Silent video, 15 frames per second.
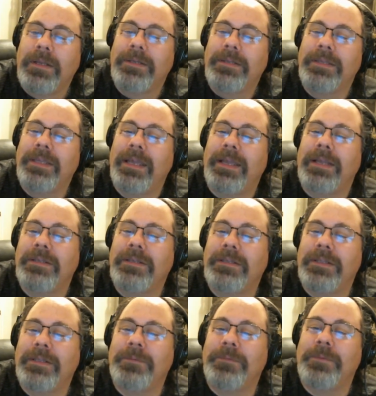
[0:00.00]
Yeah,
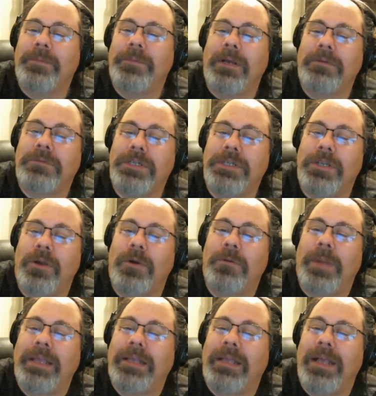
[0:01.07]
well, she going
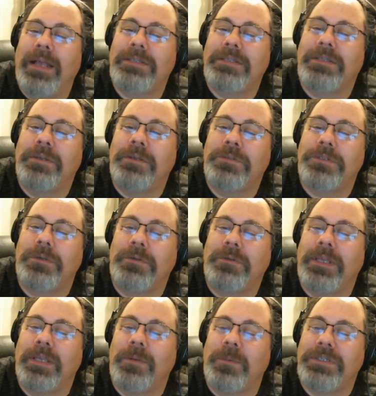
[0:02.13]
by Constitutional
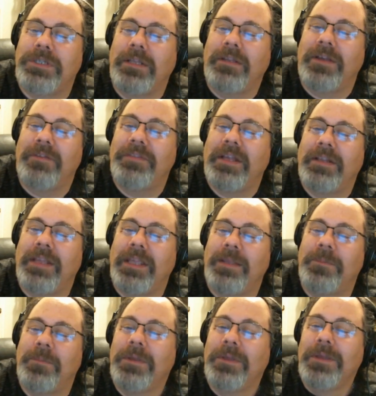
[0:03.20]
Kim, which I love that
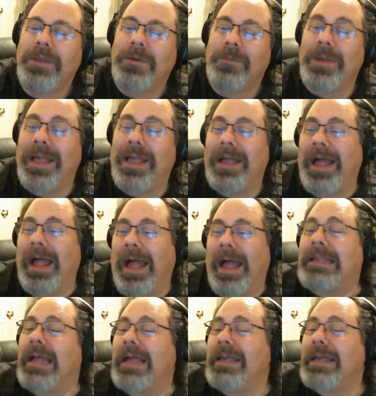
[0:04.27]
name. I
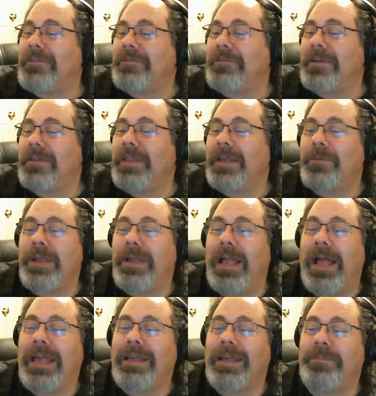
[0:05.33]
kind of feel like
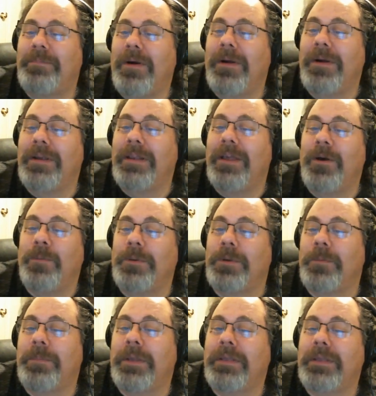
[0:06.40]
I had a part in helping
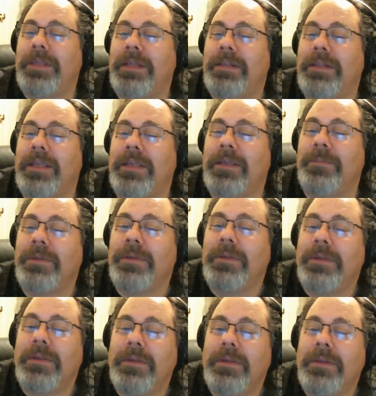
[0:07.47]
her pick that name.
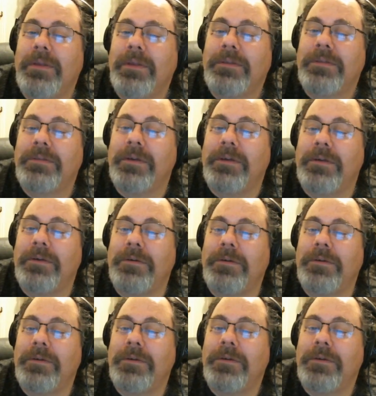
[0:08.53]
So,